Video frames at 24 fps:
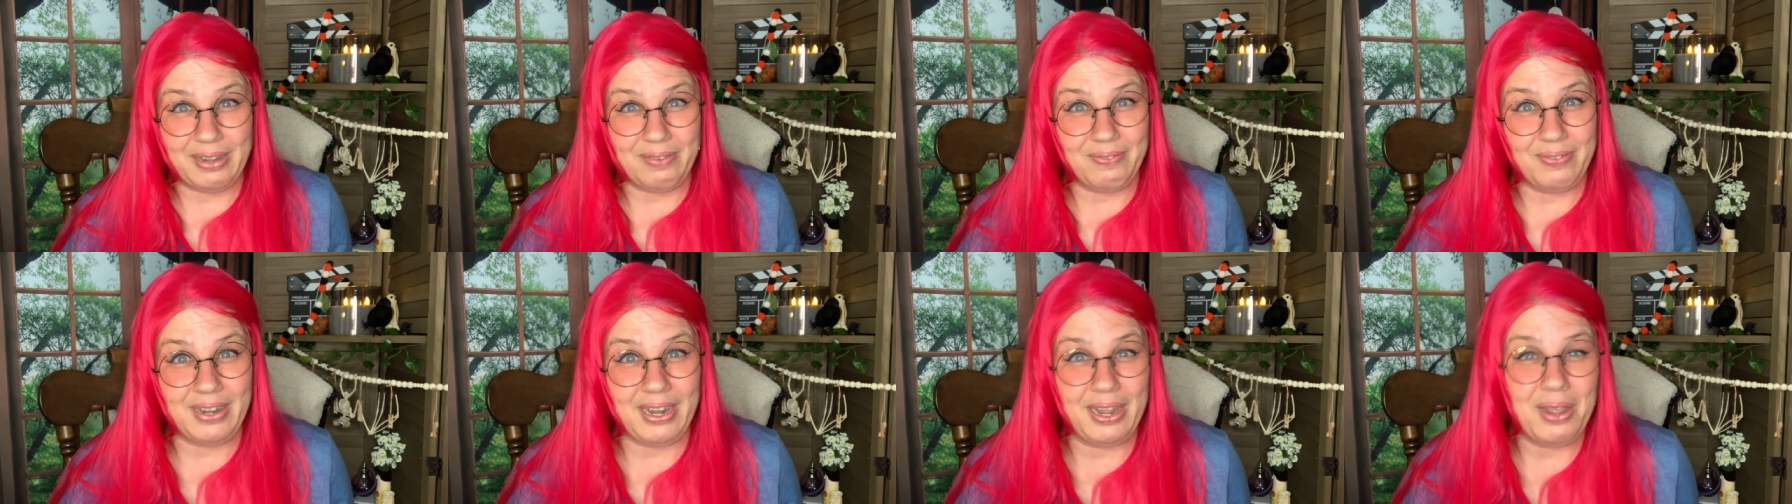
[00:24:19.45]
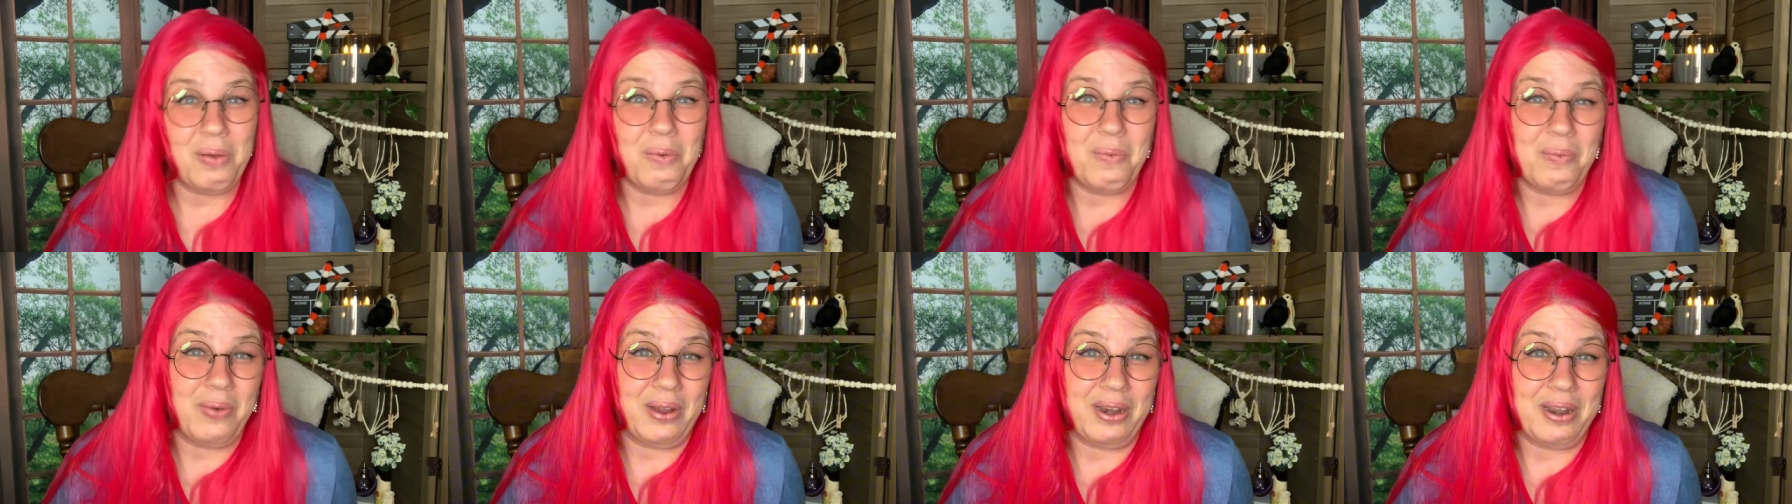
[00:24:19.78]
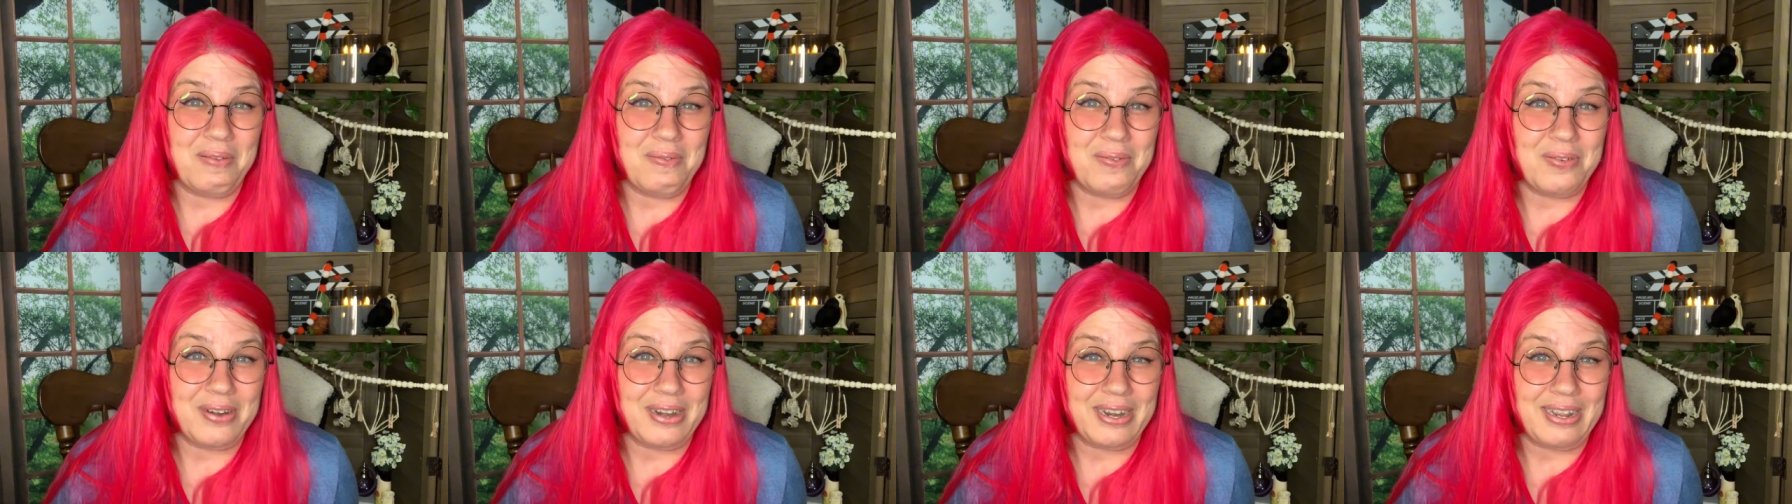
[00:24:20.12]
evening,
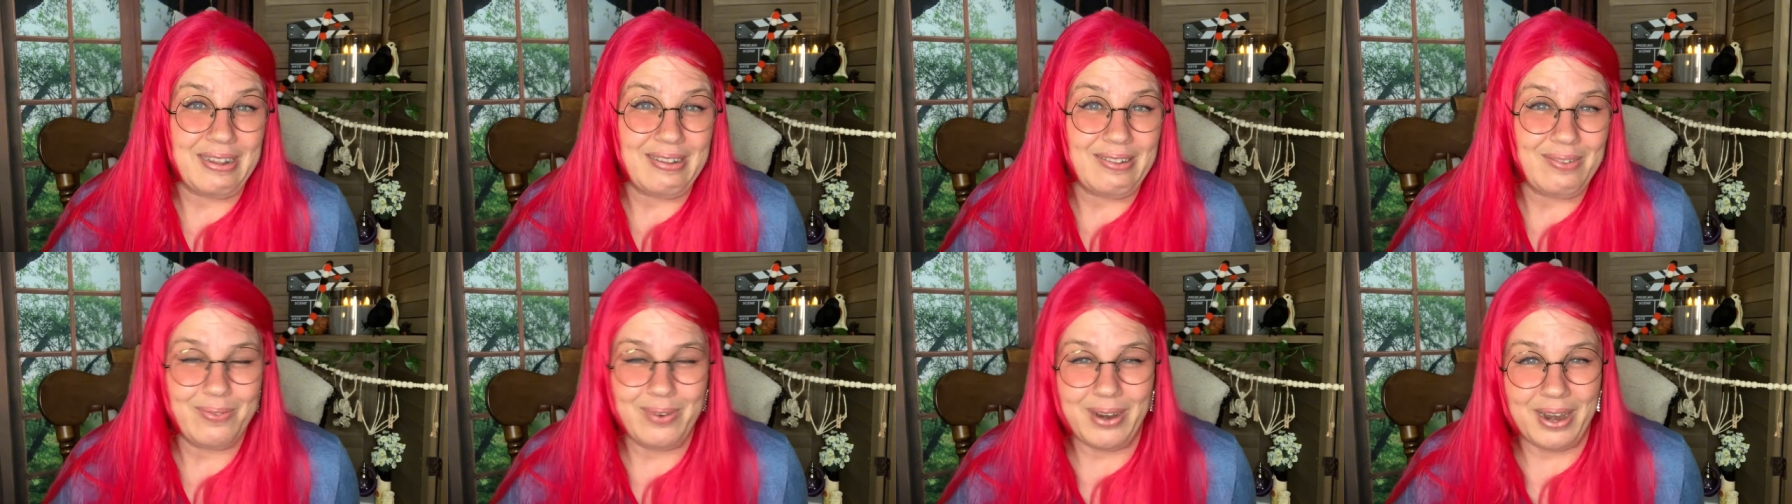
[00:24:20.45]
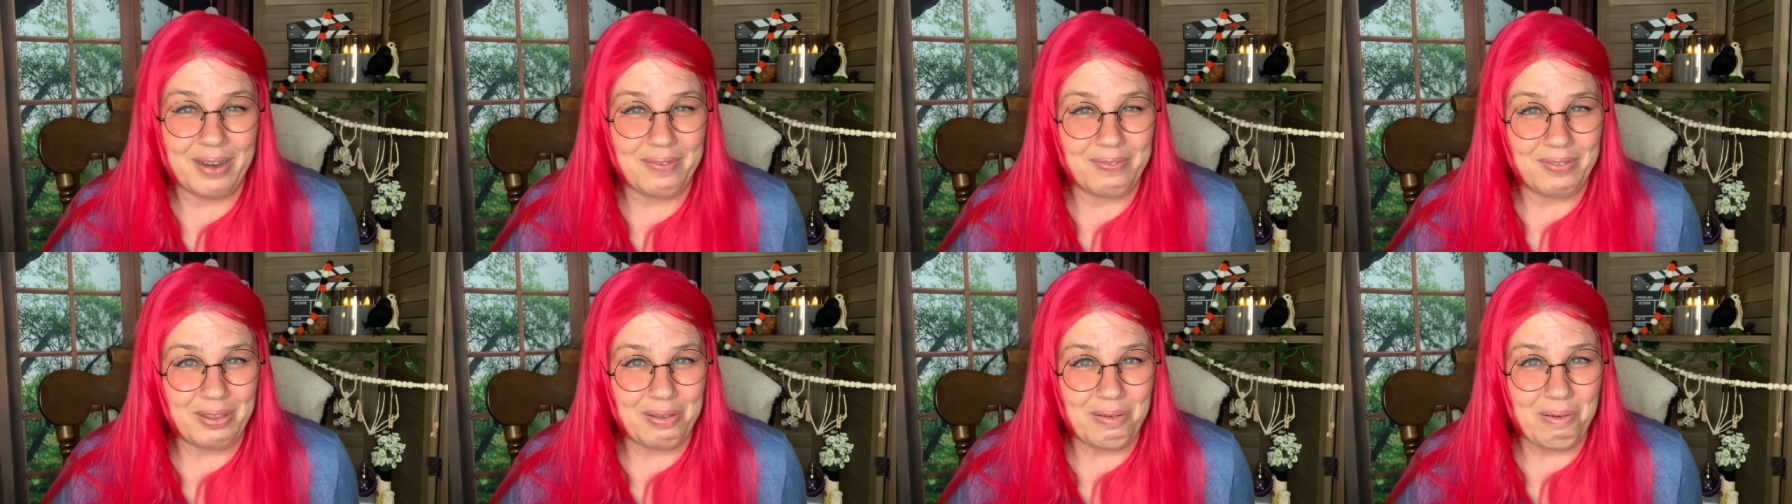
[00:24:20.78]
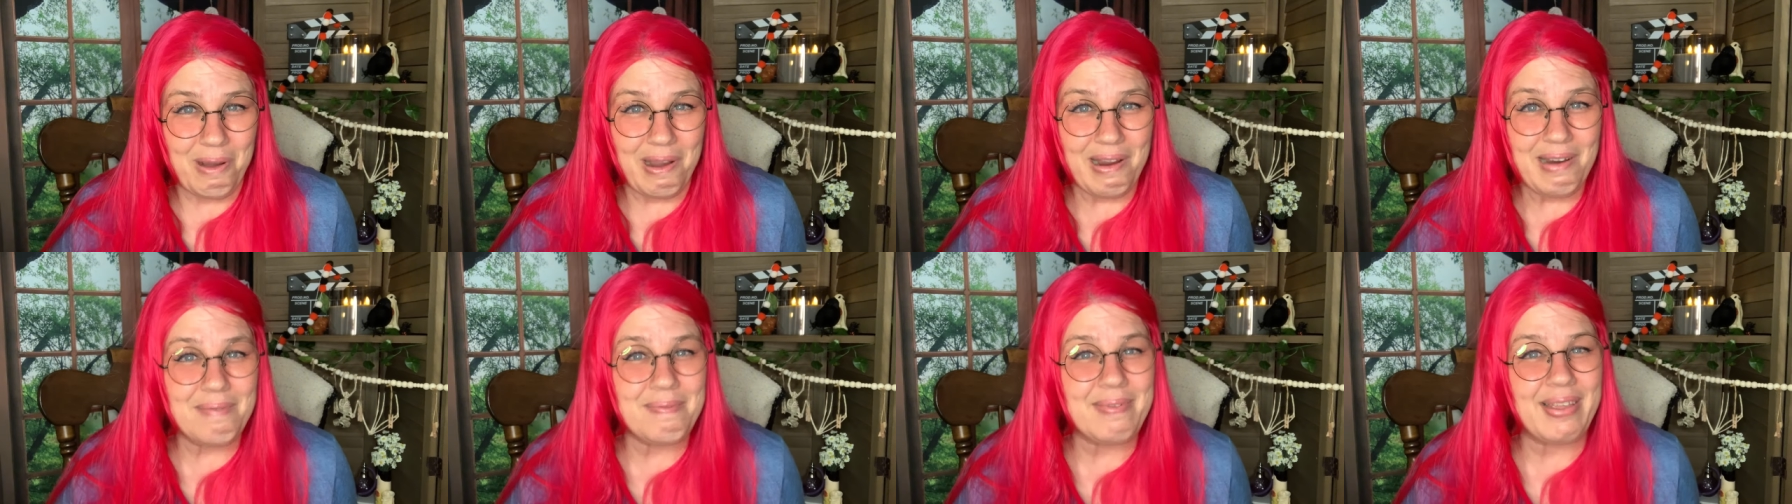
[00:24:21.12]
whatever it is, wherever you
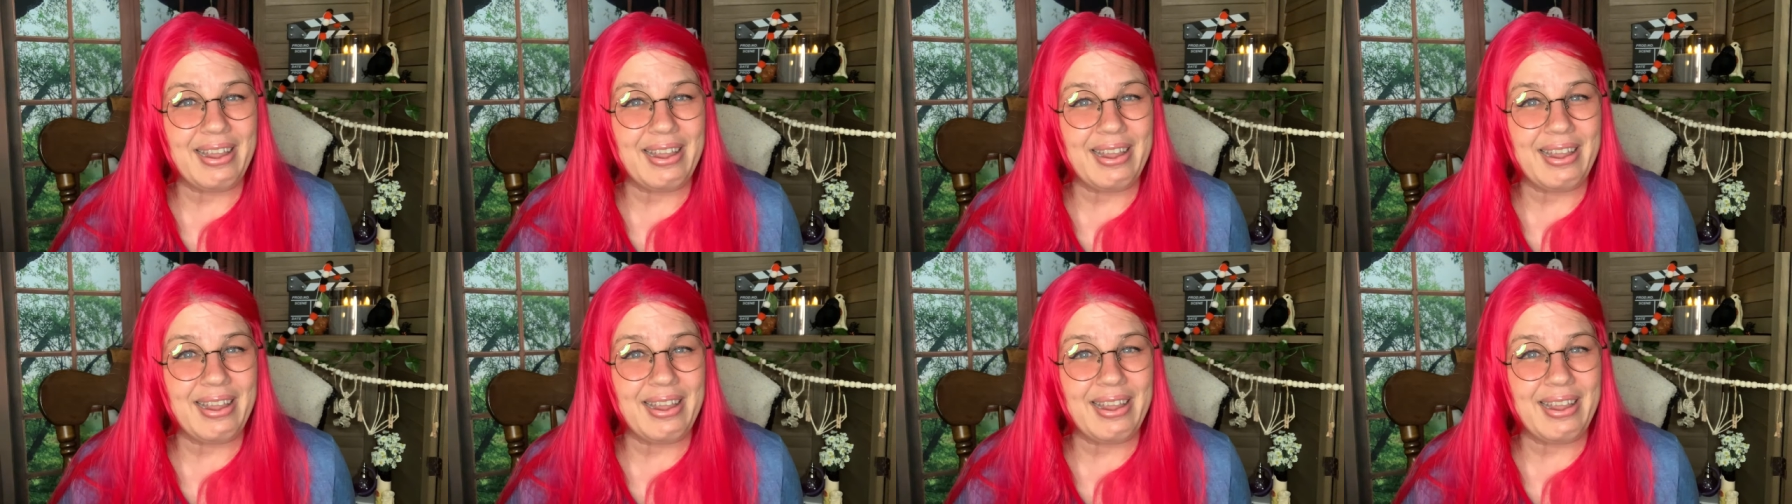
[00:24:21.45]
are.